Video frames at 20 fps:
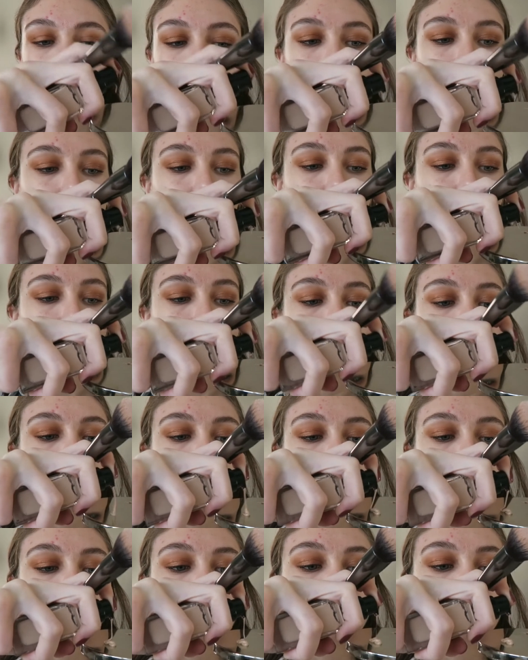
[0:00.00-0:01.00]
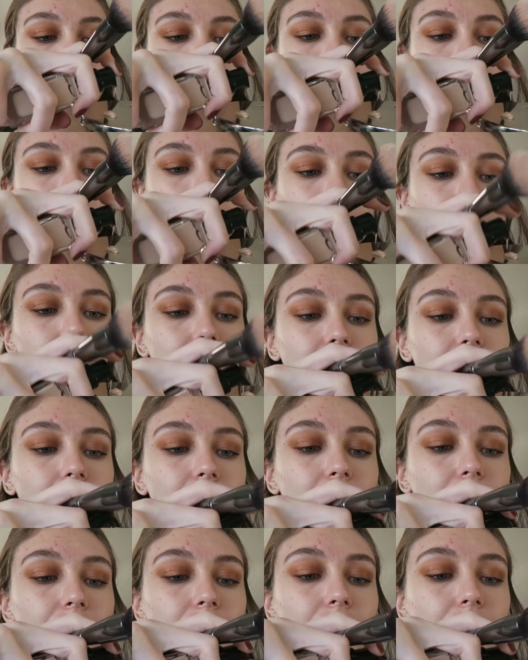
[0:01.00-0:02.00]
And then I am using a
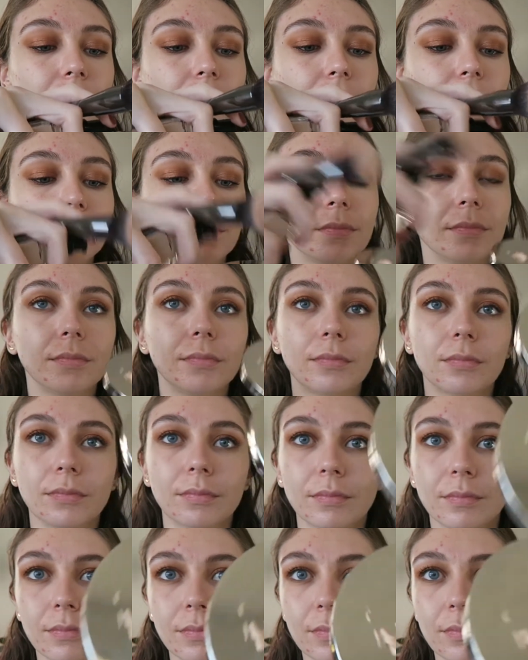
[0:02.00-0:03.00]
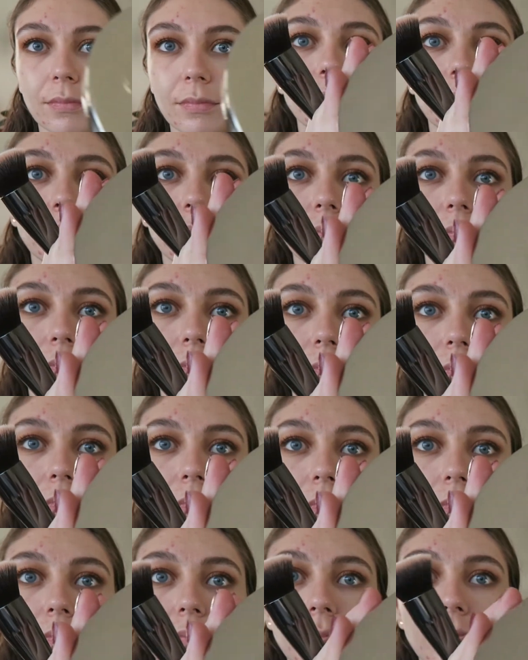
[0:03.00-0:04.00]
brush with both of these. I like both these
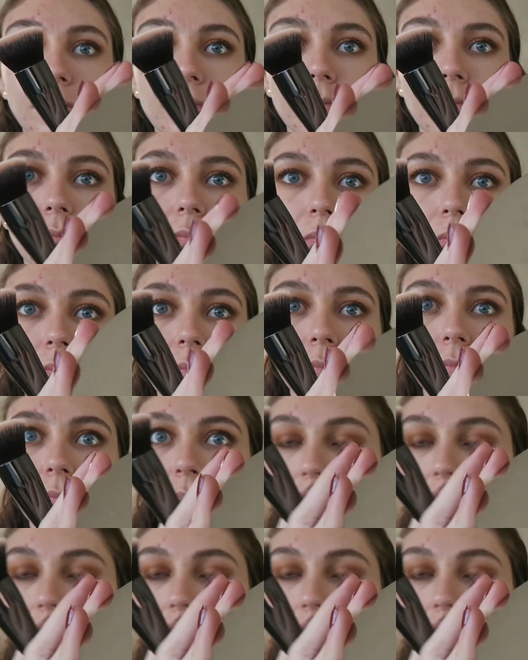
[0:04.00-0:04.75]
foundations with a brush and a